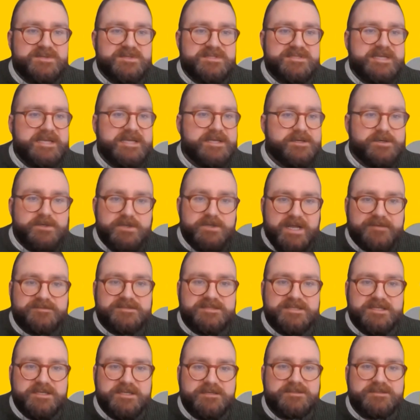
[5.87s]
just want to say good
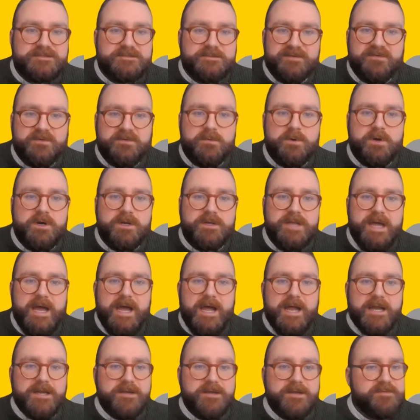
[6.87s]
afternoon to everyone
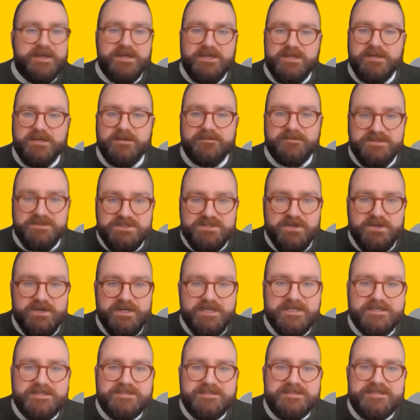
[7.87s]
and thank you for
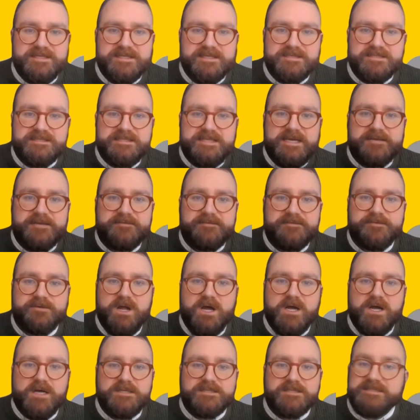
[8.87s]
joining us here today
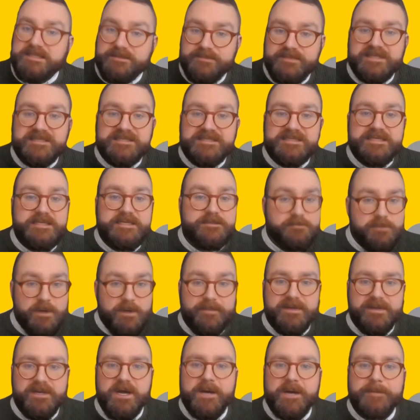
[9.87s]
for our CPD
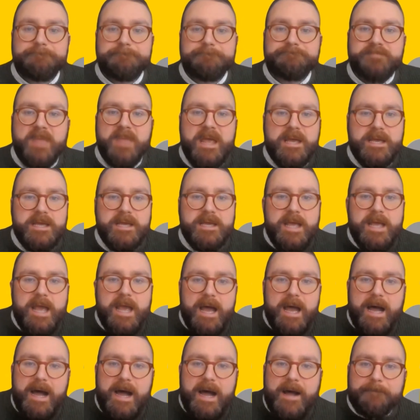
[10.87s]
webinar.
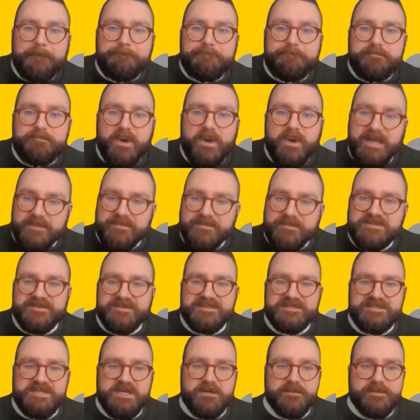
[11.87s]
My name is
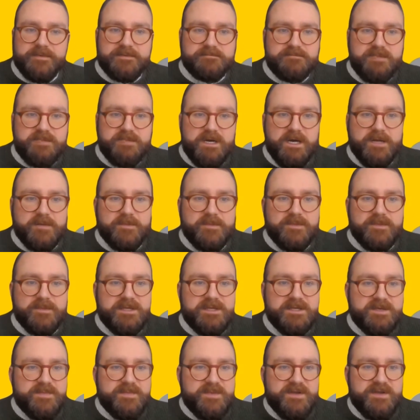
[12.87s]
Finn Tobin. I'm the
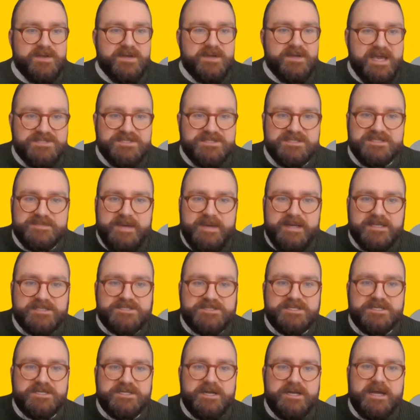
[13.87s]
Communications
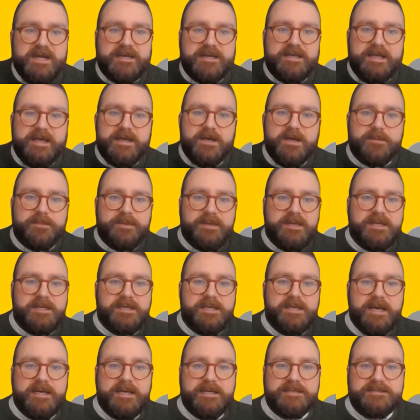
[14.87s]
Manager at
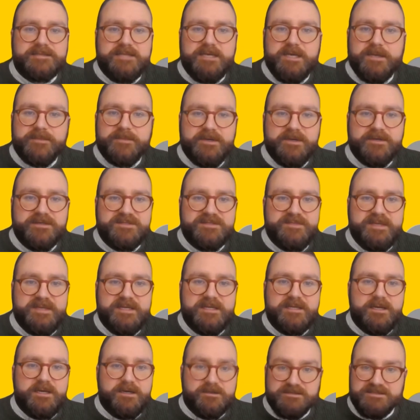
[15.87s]
ARB and I'm going to
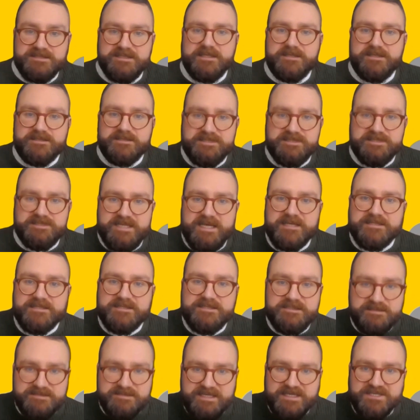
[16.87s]
be hosting
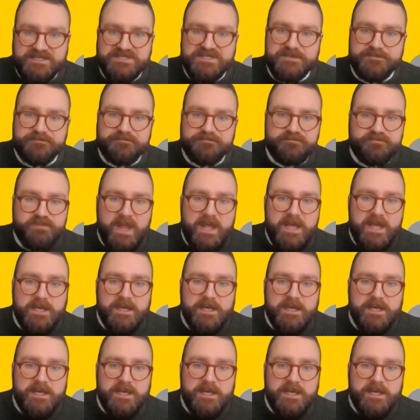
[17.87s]
today's session.